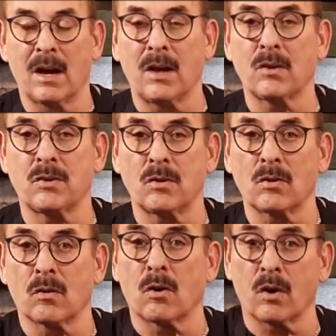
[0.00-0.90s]
or you can do
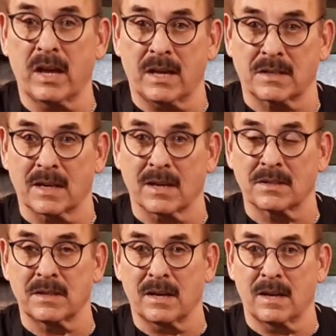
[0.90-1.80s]
little croquettes, like I
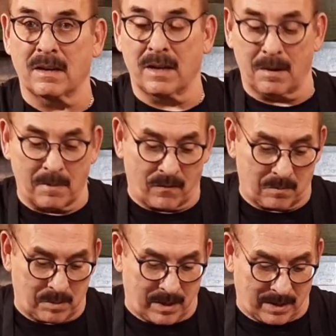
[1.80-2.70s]
said, in a
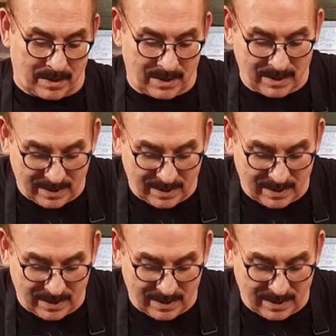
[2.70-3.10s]
muffin pan.